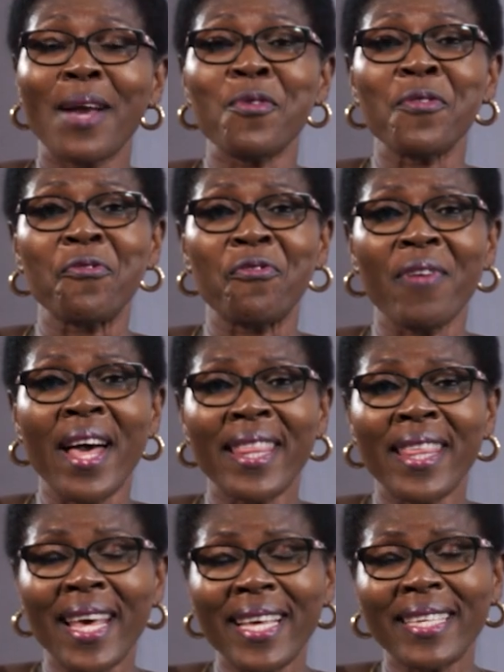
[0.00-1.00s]
you a
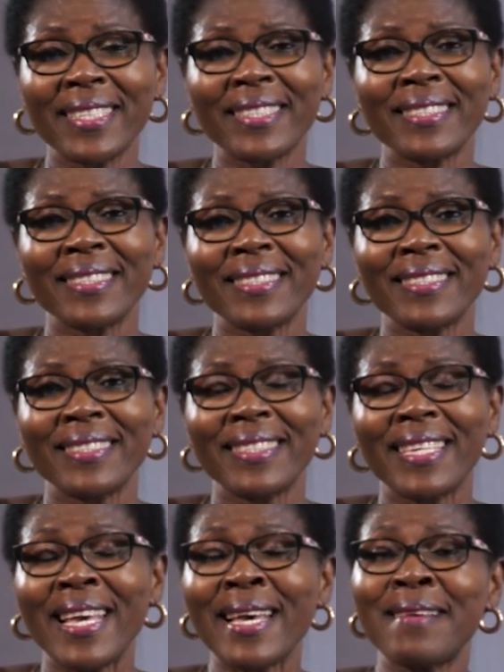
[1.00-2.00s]
father?
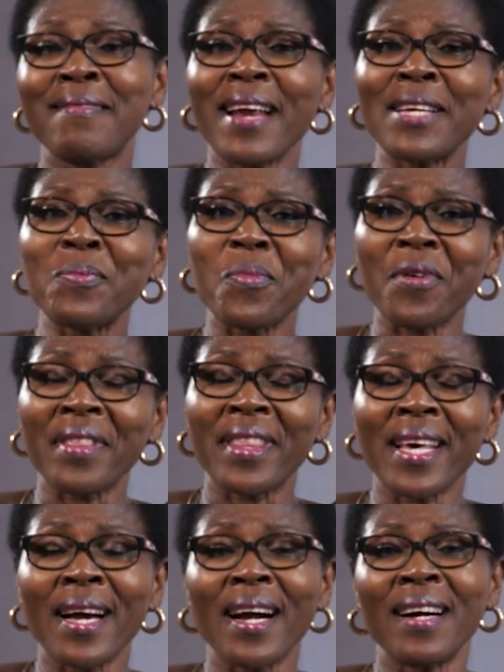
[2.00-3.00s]
A
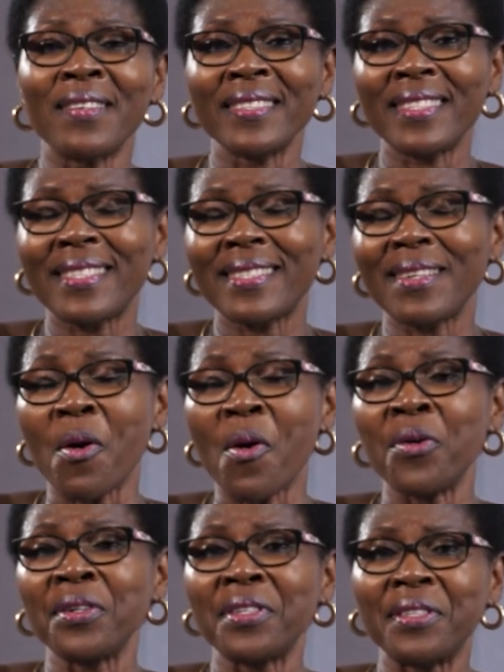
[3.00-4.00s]
grandmother, aunt,
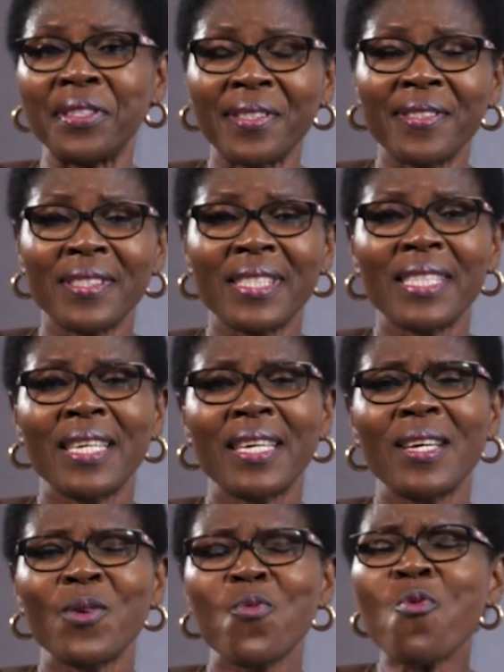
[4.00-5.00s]
uncle?
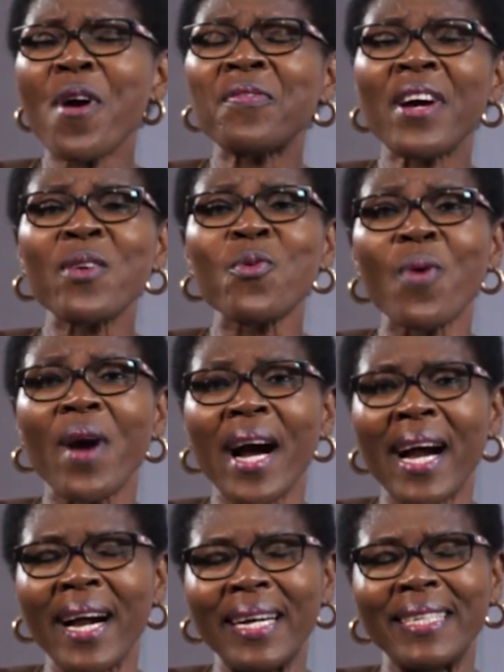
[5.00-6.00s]
Whoever you
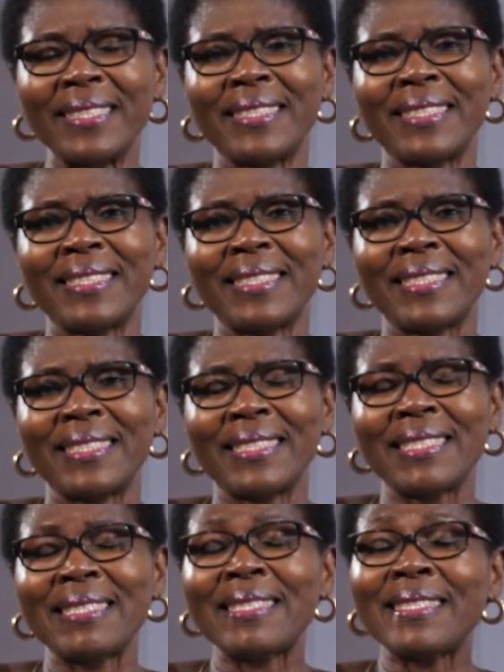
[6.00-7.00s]
are,
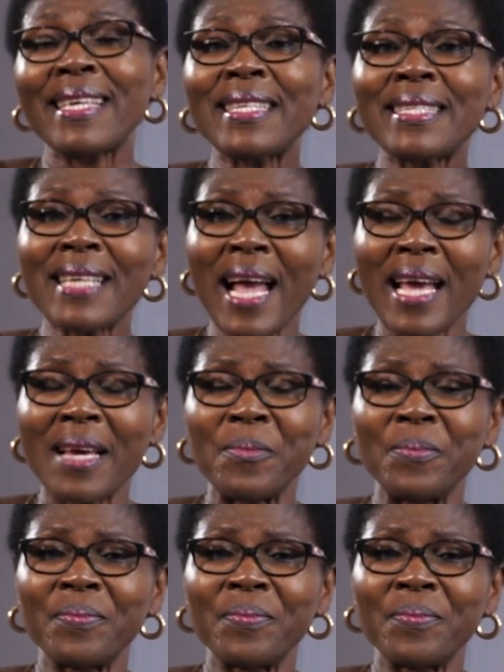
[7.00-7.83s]
take time